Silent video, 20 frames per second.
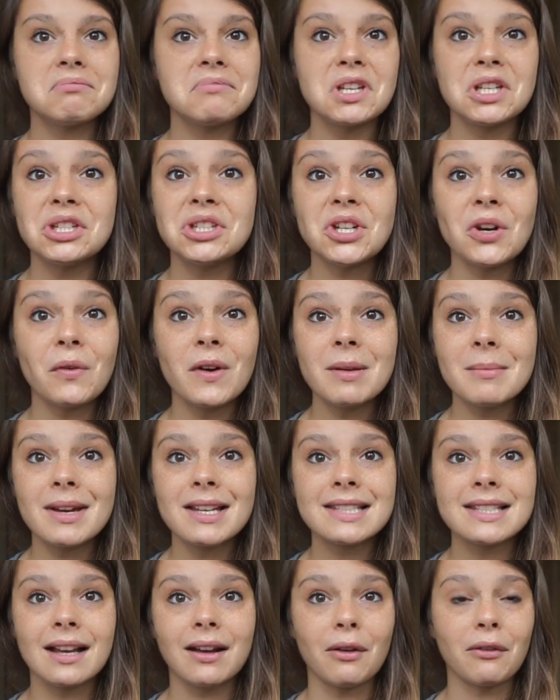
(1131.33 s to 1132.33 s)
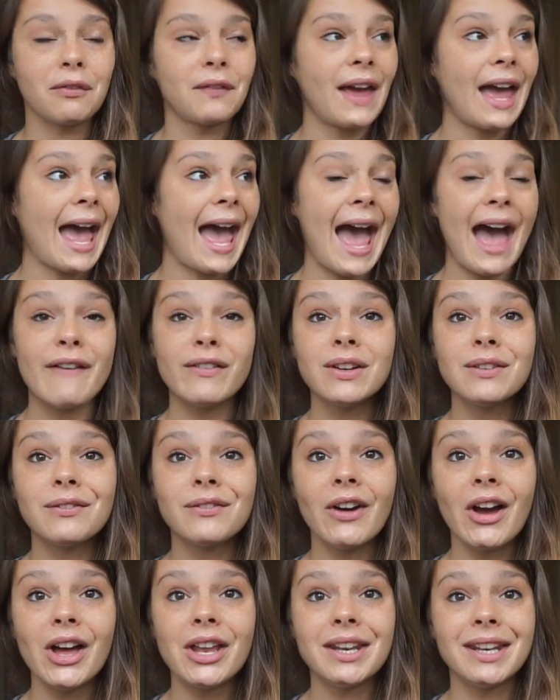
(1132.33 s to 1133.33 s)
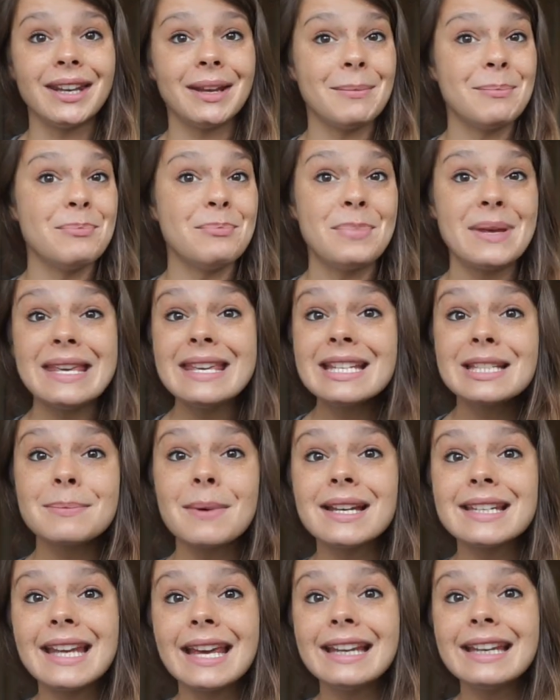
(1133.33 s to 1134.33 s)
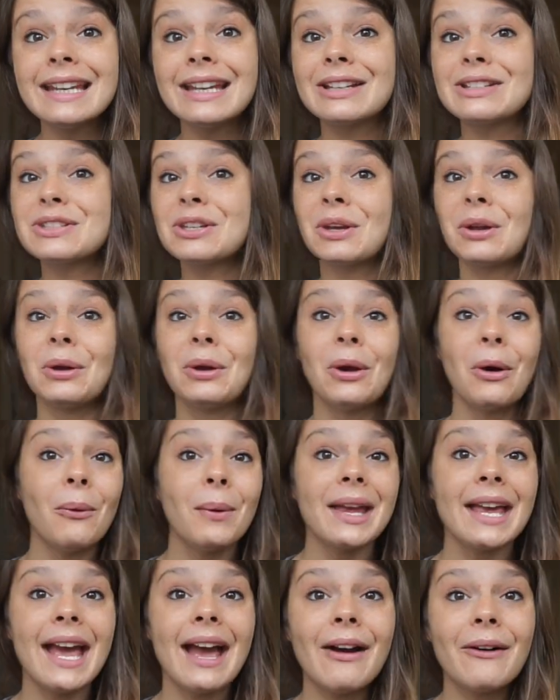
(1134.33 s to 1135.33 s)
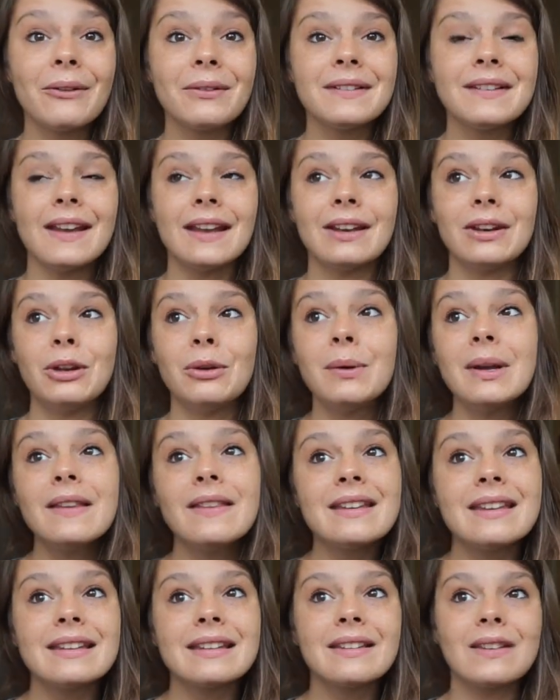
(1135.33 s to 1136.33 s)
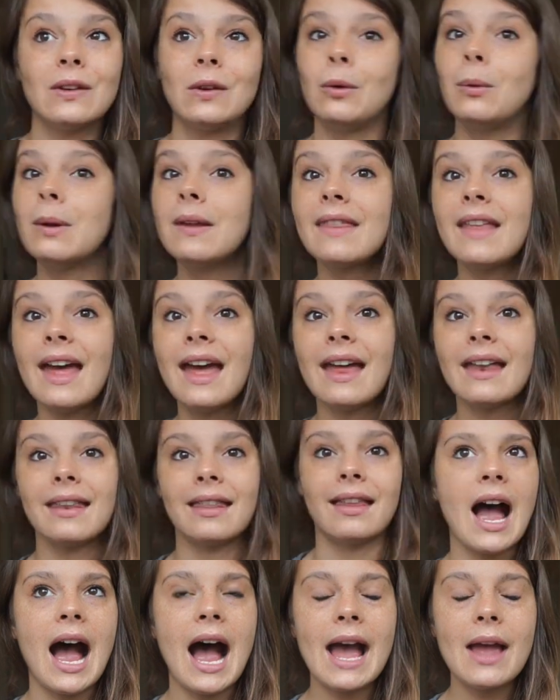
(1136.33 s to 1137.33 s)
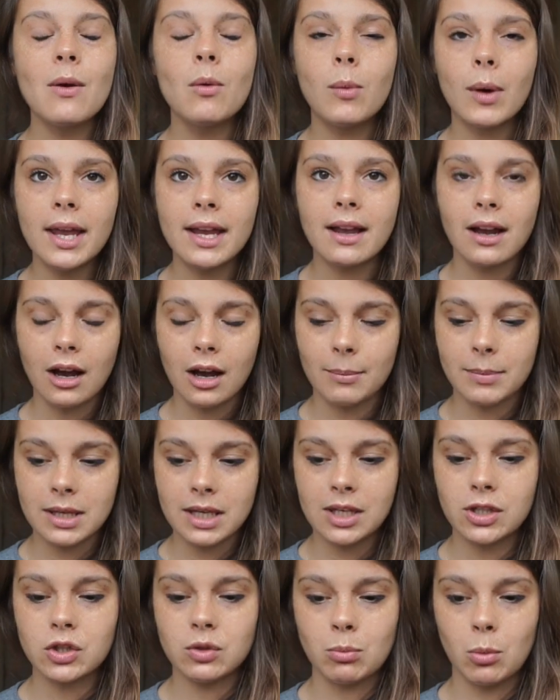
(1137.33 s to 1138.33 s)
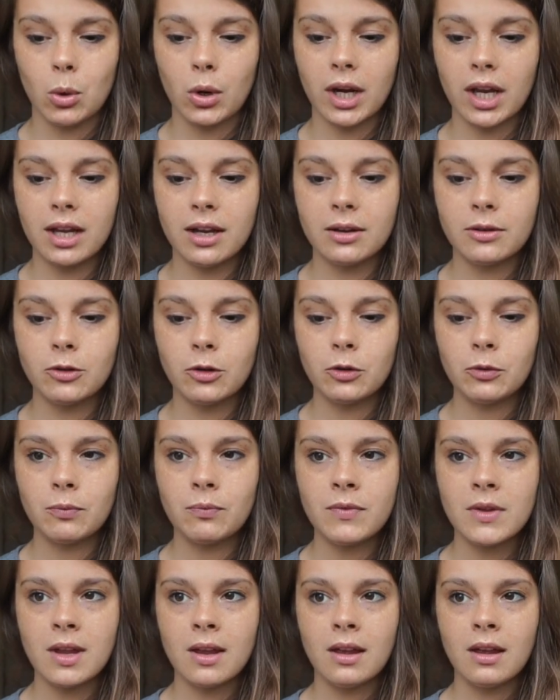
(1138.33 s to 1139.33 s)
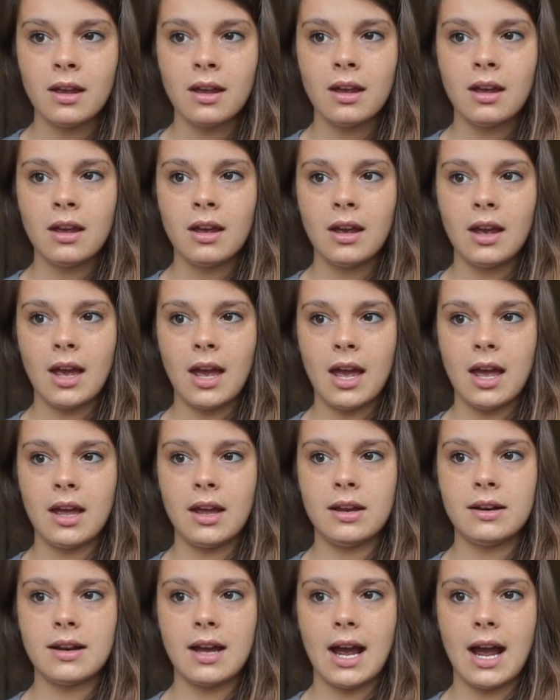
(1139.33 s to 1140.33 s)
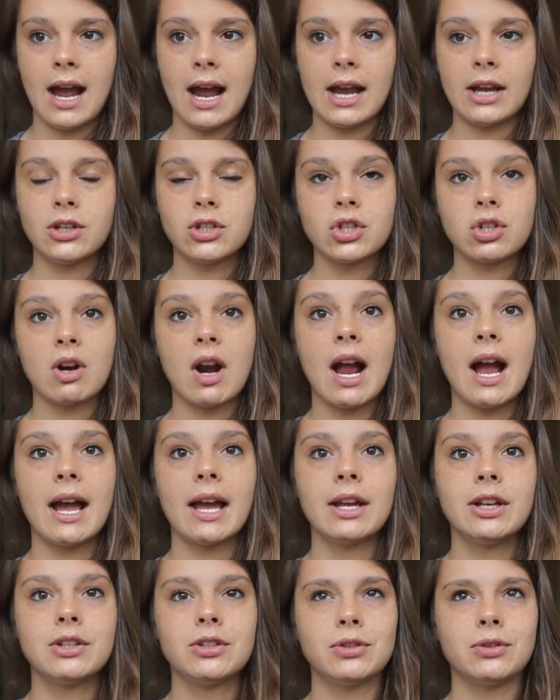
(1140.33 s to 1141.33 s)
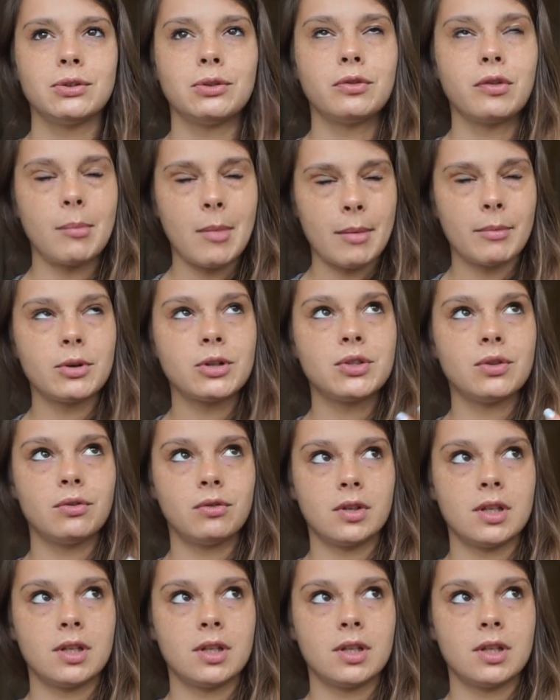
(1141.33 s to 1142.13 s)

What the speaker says: enjoying myself, having fun, being spontaneous, going out, doing this, doing that. I wake up each morning and I try to remember to